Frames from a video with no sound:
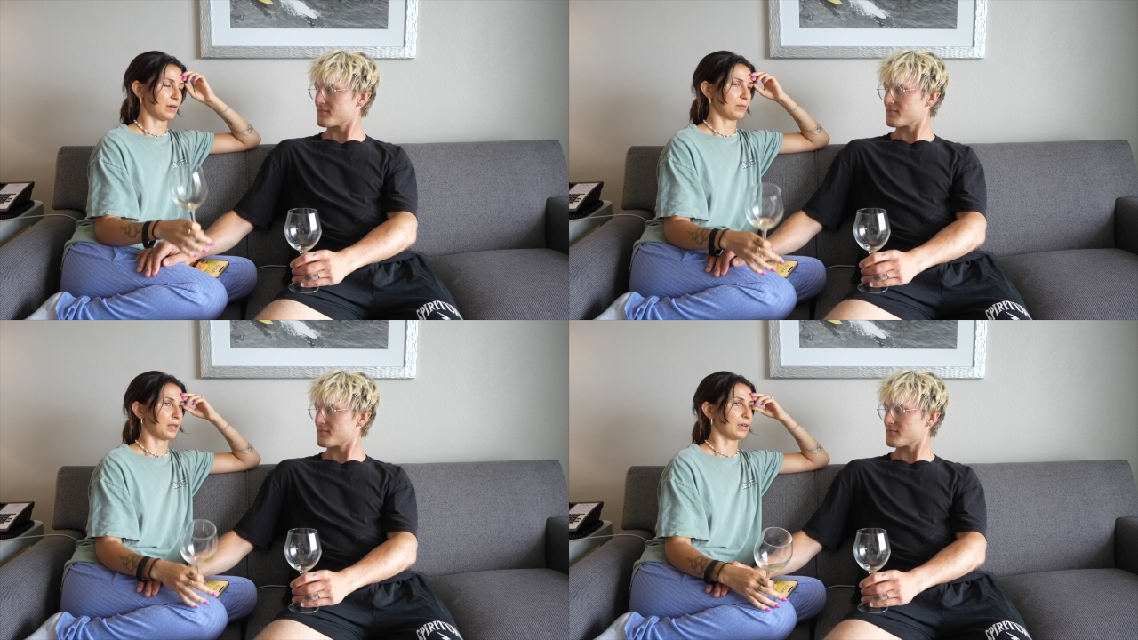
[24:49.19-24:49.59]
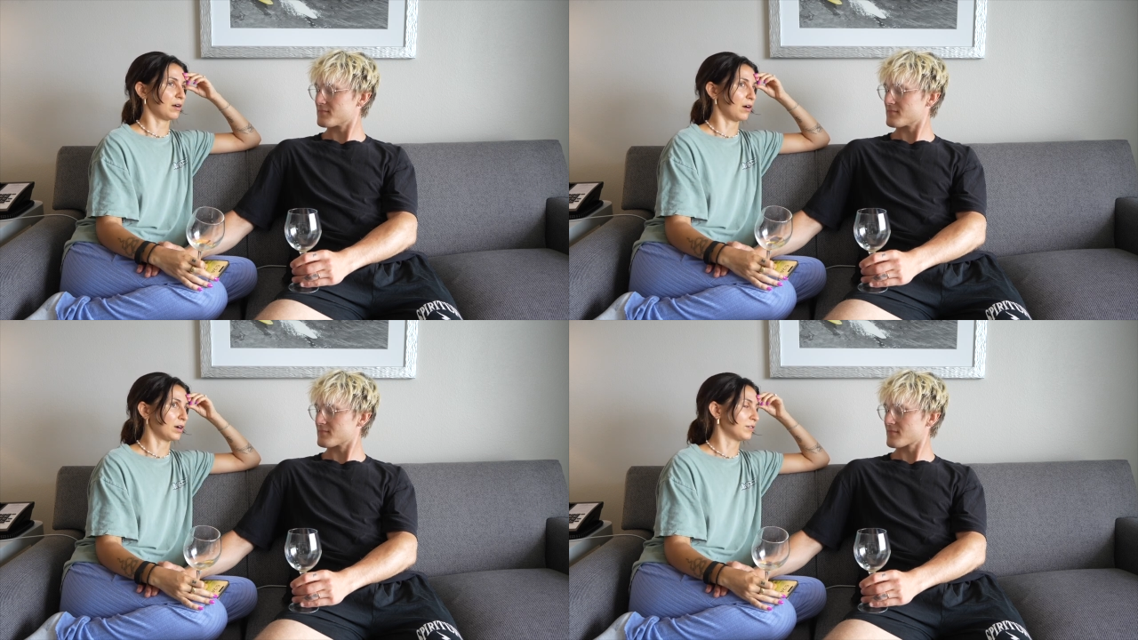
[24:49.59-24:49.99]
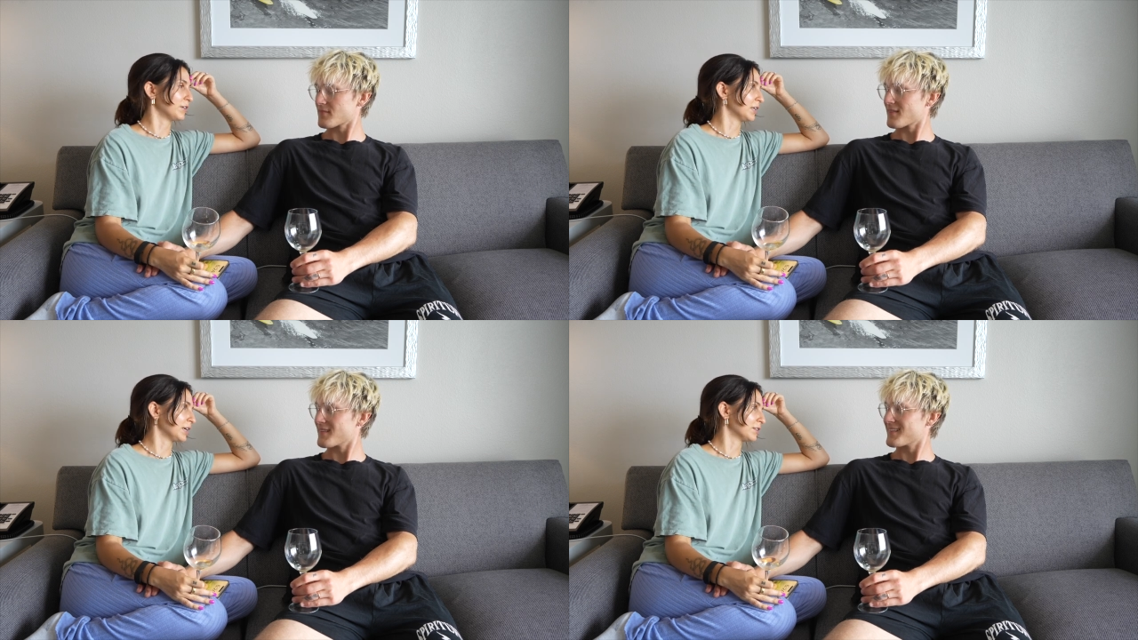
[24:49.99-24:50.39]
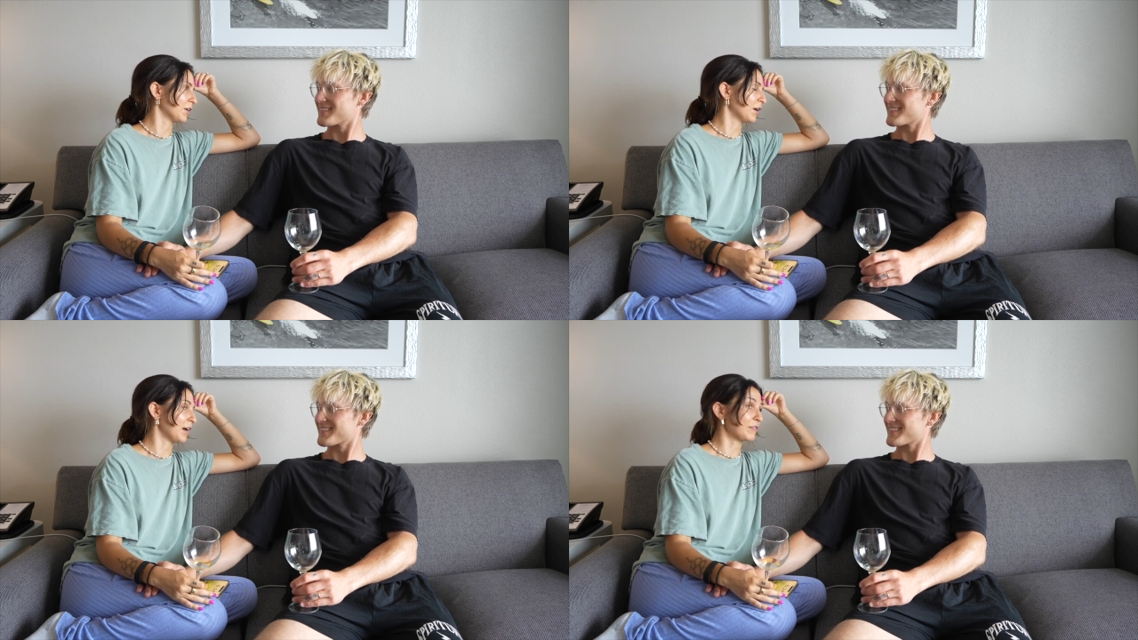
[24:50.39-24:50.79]
Speaker 1: I'm like already feeling
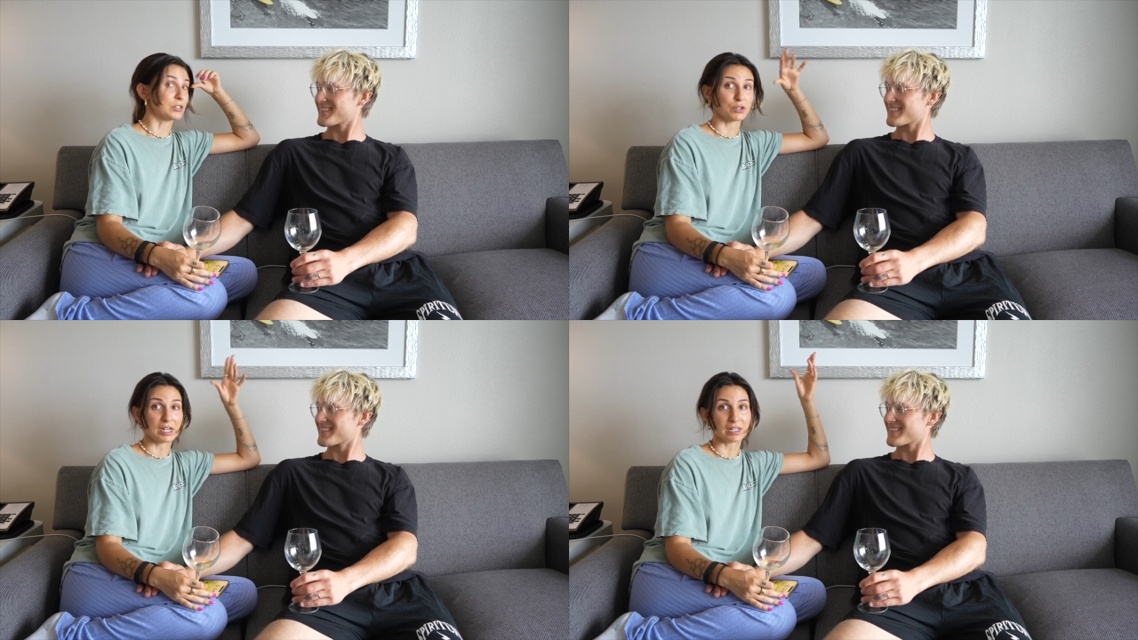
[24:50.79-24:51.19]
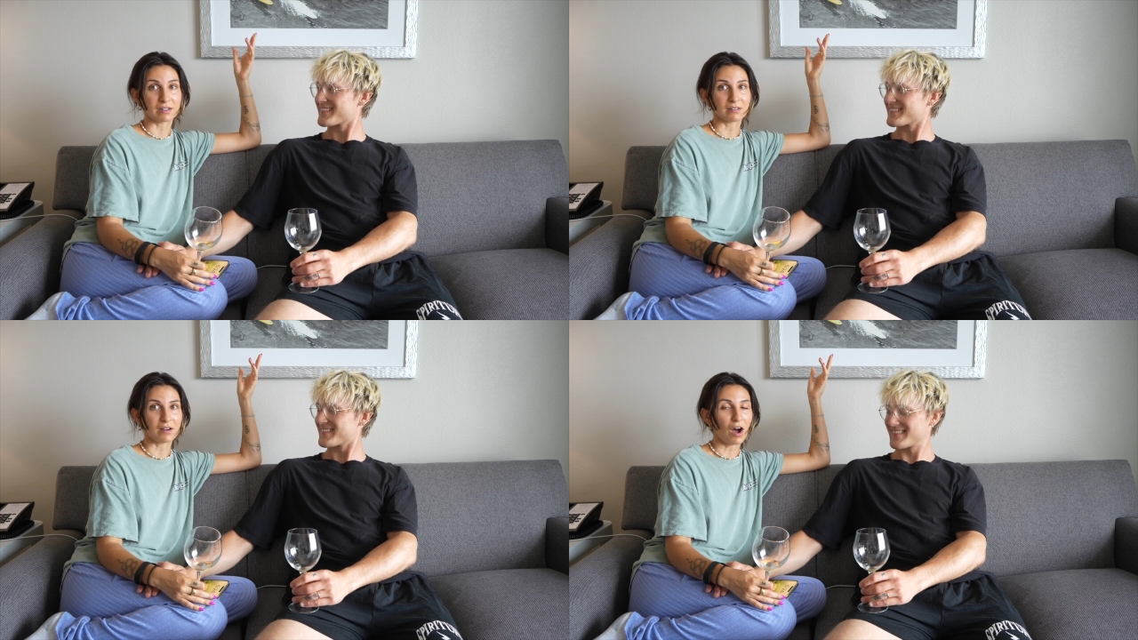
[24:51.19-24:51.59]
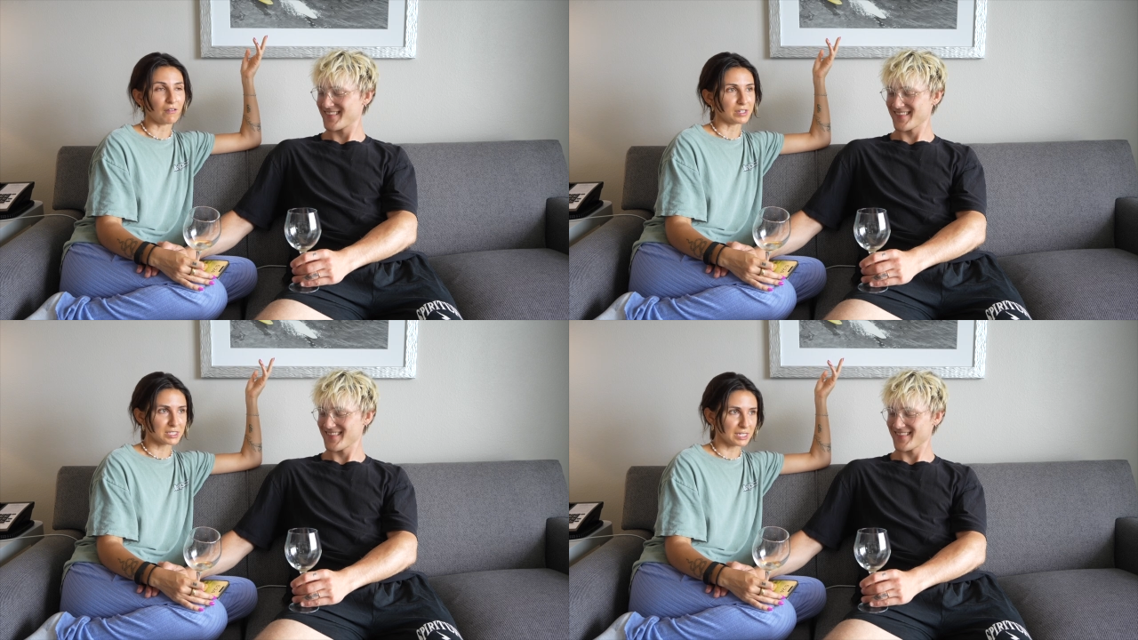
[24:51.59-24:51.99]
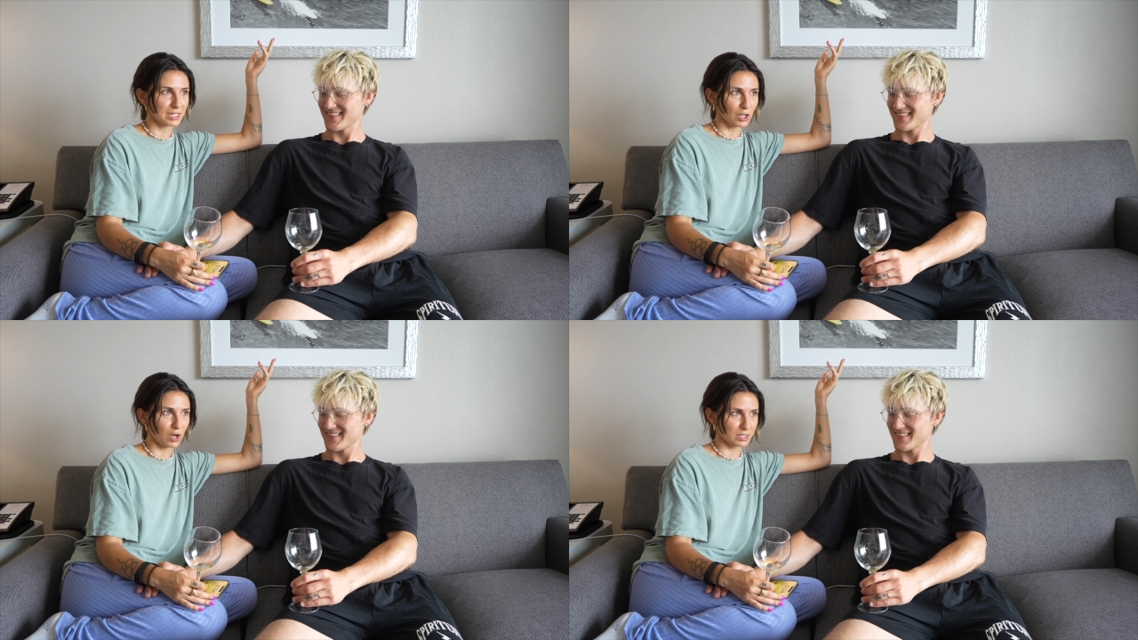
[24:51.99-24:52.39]
it though. I haven't drank
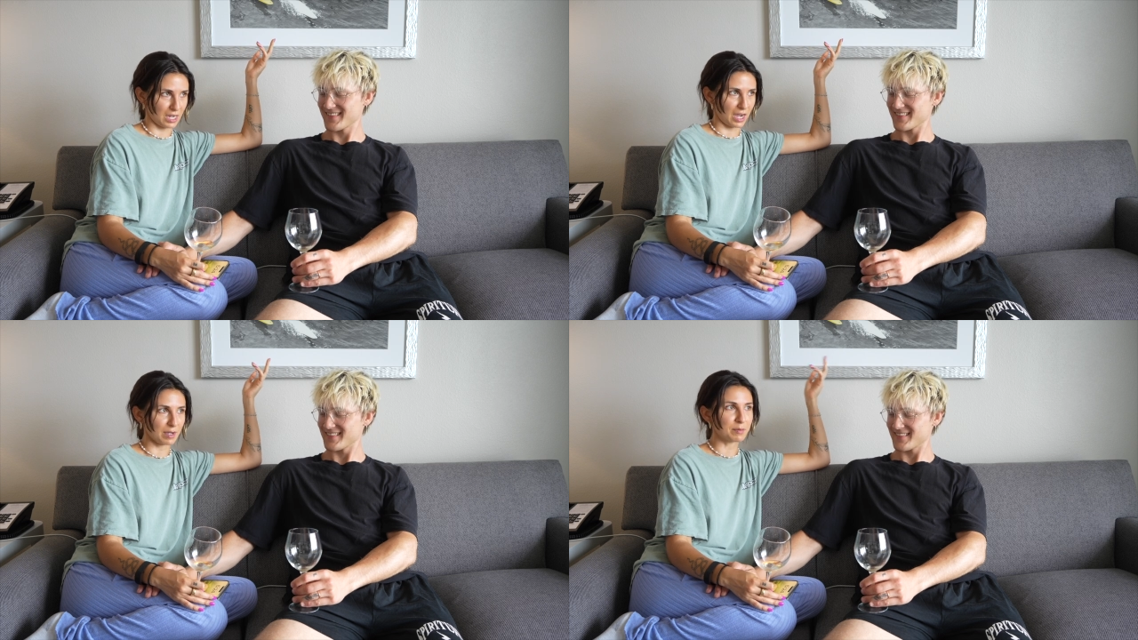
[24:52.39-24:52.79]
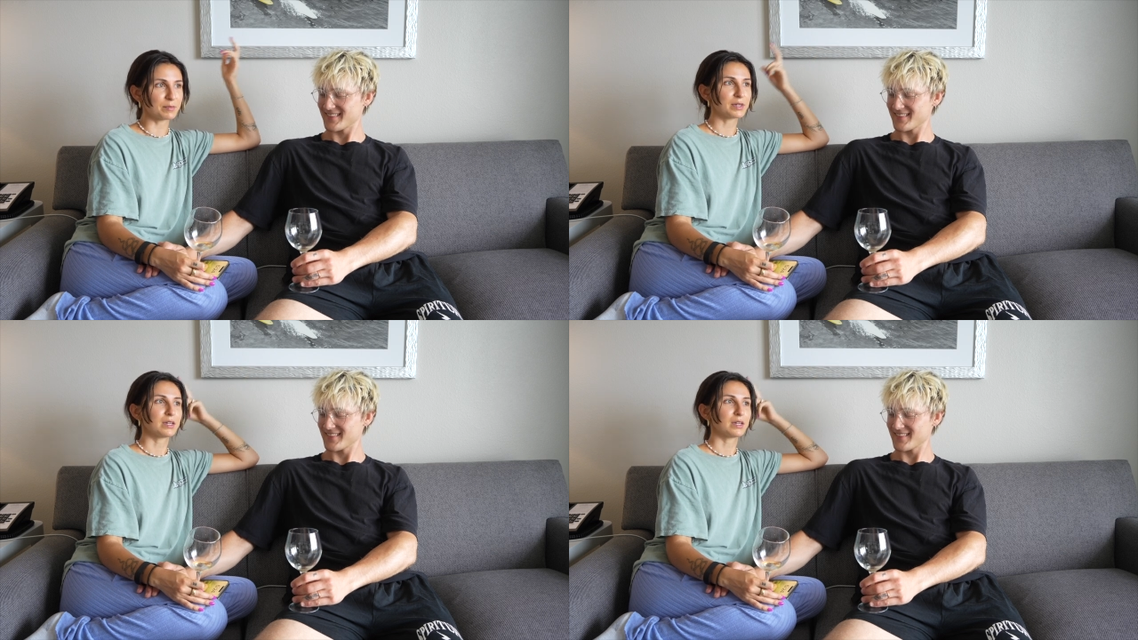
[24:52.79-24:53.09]
obviously in a long time.